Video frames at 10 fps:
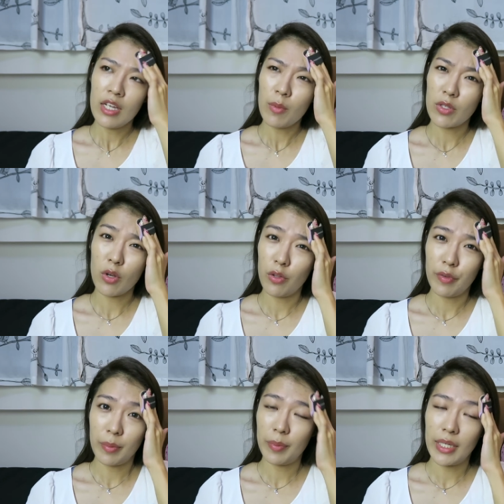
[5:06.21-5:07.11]
all over
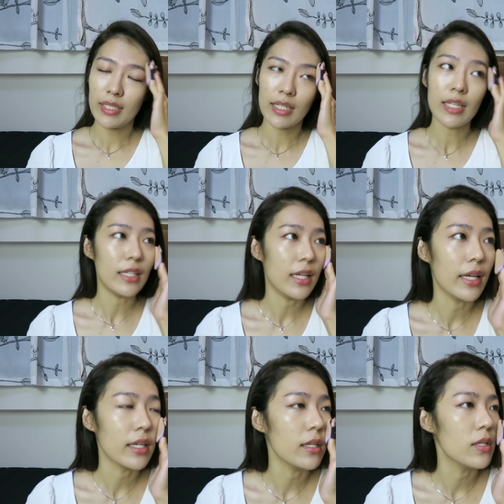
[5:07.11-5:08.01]
the place and I didn't
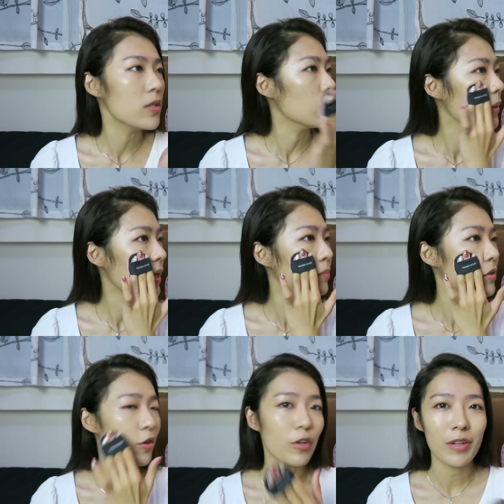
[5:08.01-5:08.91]
like it, so yeah, it's
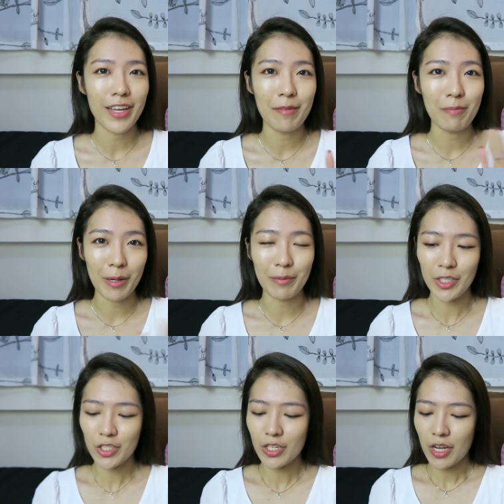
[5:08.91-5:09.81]
not gonna get
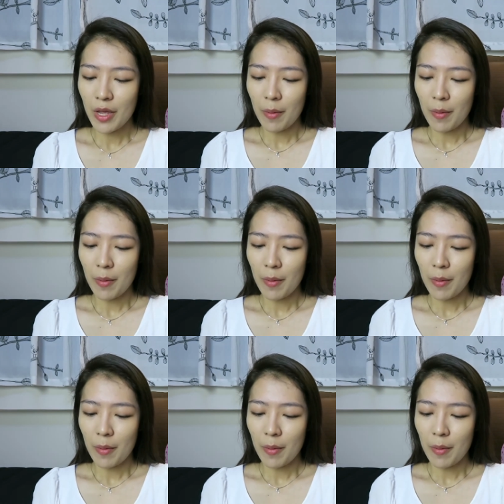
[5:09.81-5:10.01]
published.